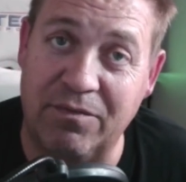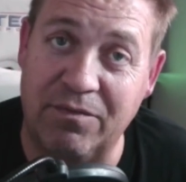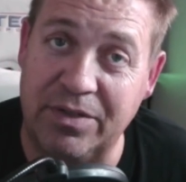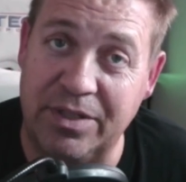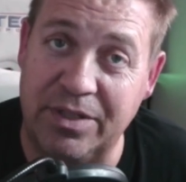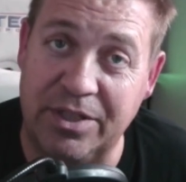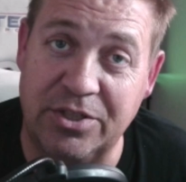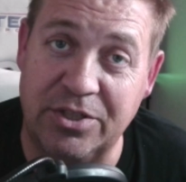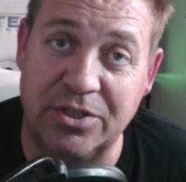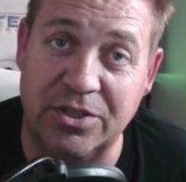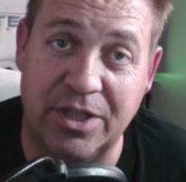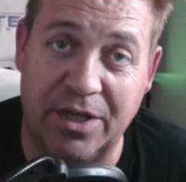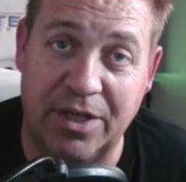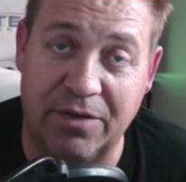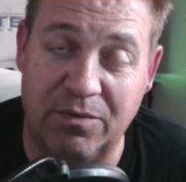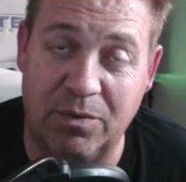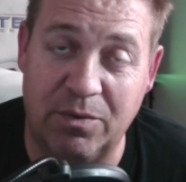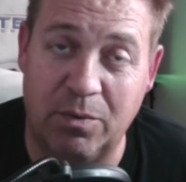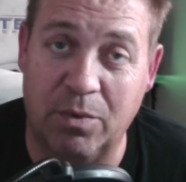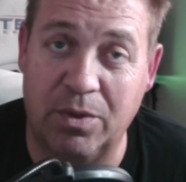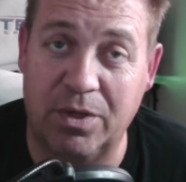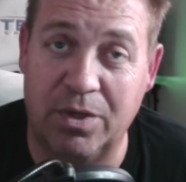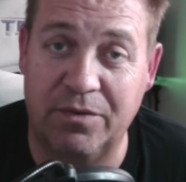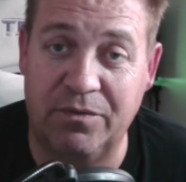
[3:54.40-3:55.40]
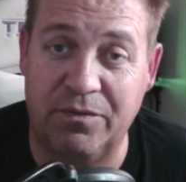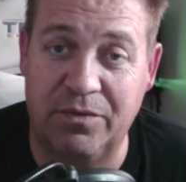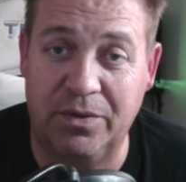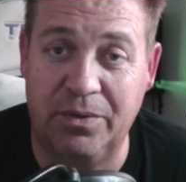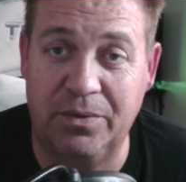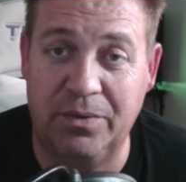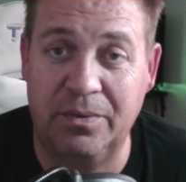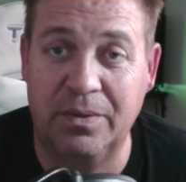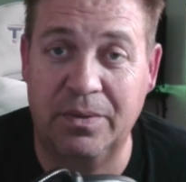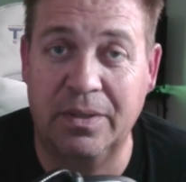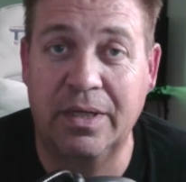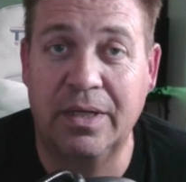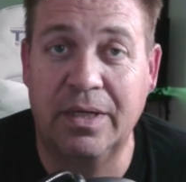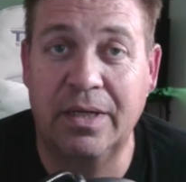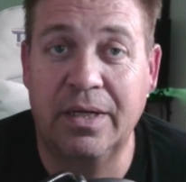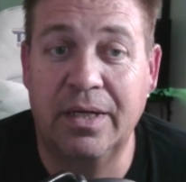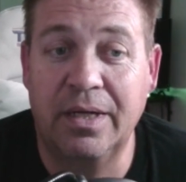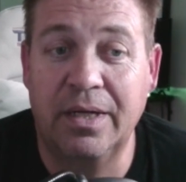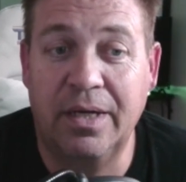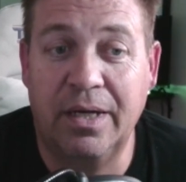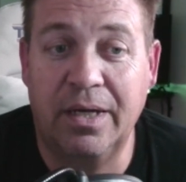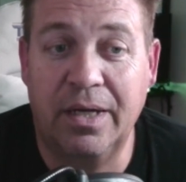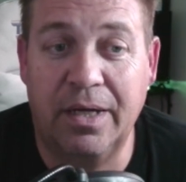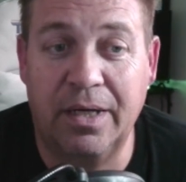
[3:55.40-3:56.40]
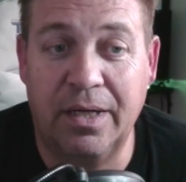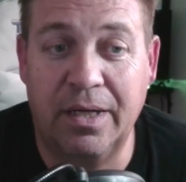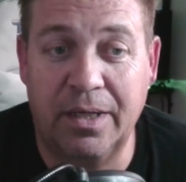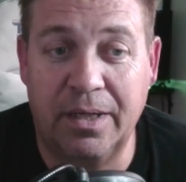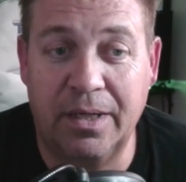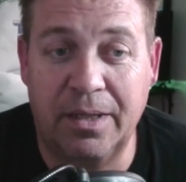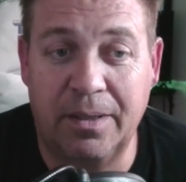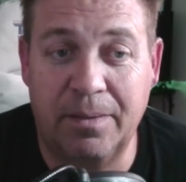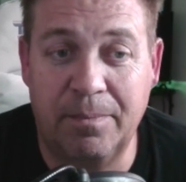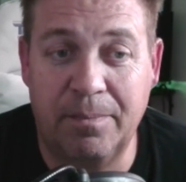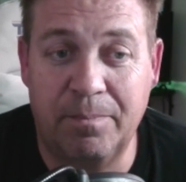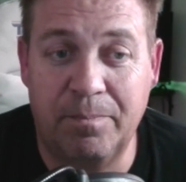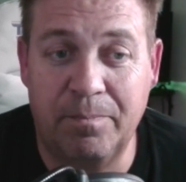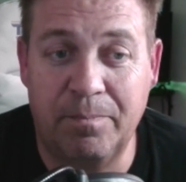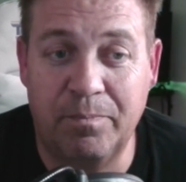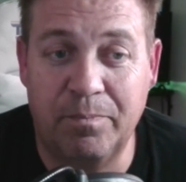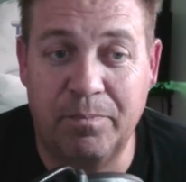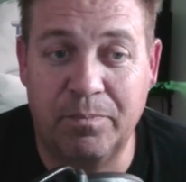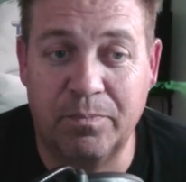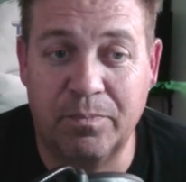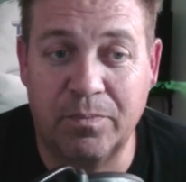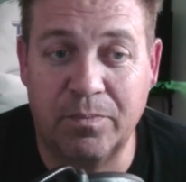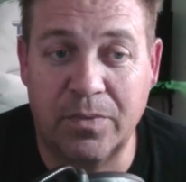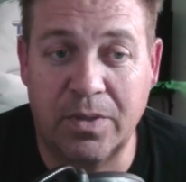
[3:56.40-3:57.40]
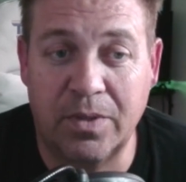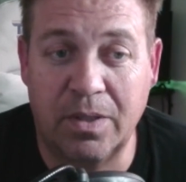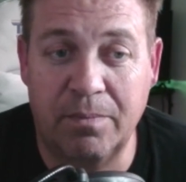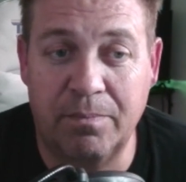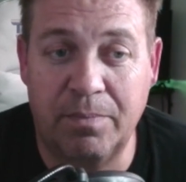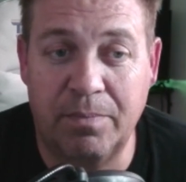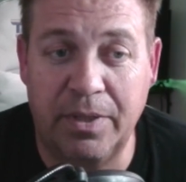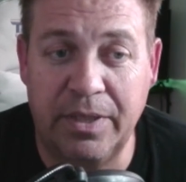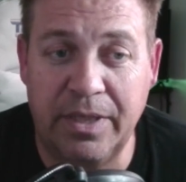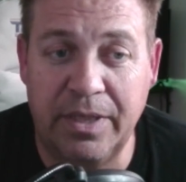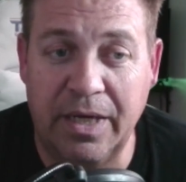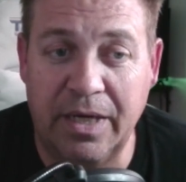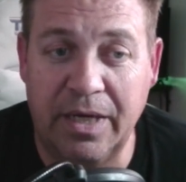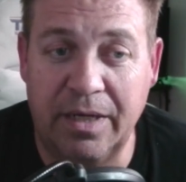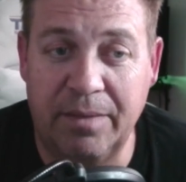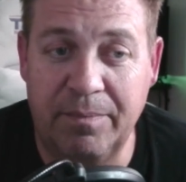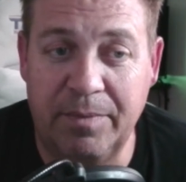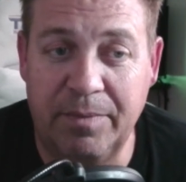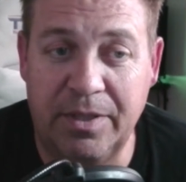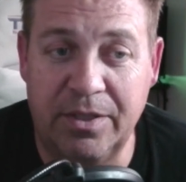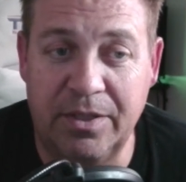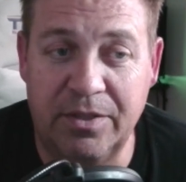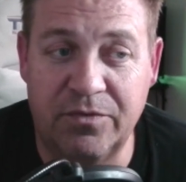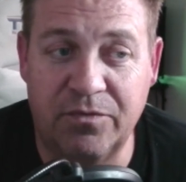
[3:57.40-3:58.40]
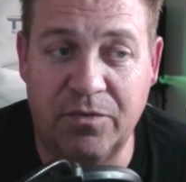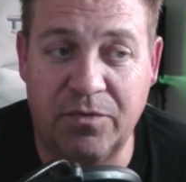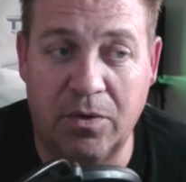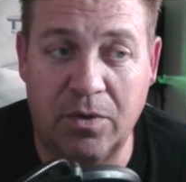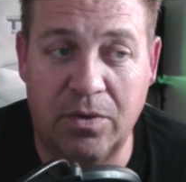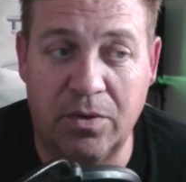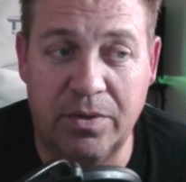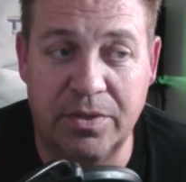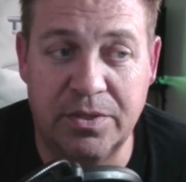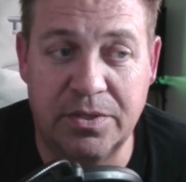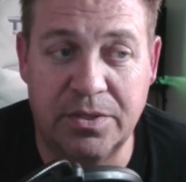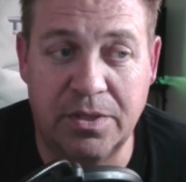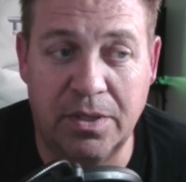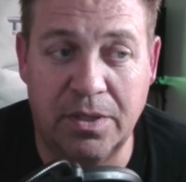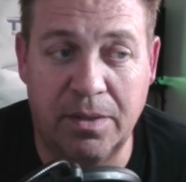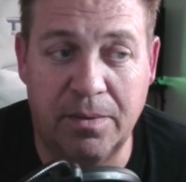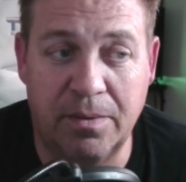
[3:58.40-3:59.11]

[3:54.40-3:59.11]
each and every one of you. But yeah, I mean, as far as